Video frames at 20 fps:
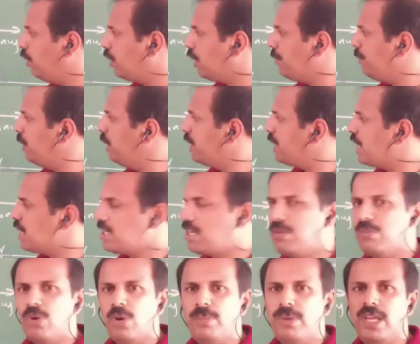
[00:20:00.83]

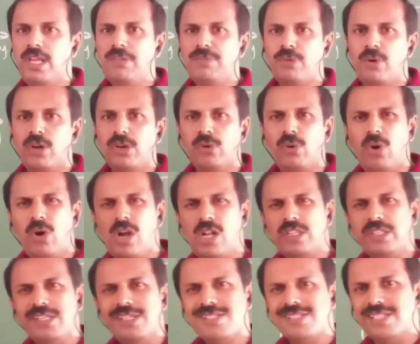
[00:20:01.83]
communication, mobile phone,
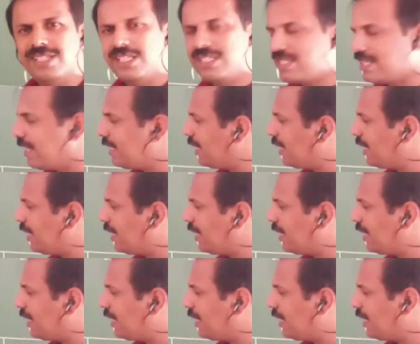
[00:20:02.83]
all these things are